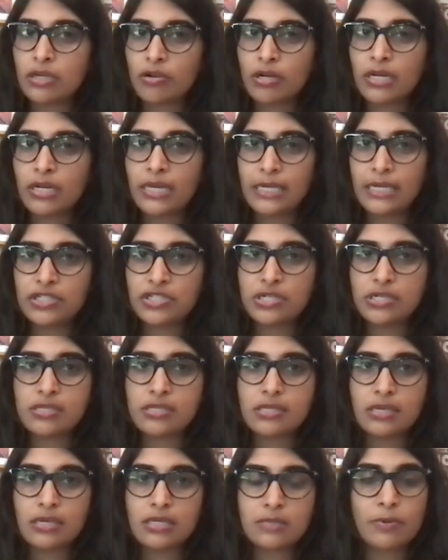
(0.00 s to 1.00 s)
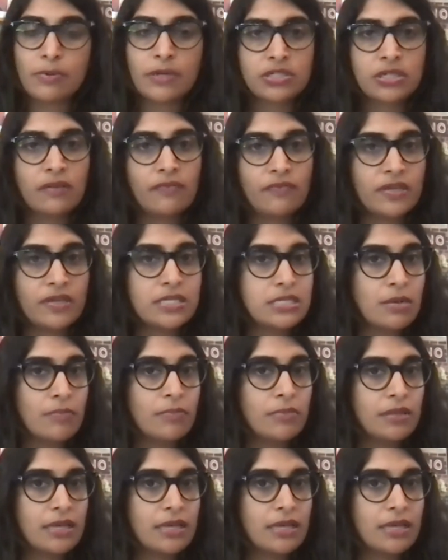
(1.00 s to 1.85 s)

or an AGC, especially if it's someone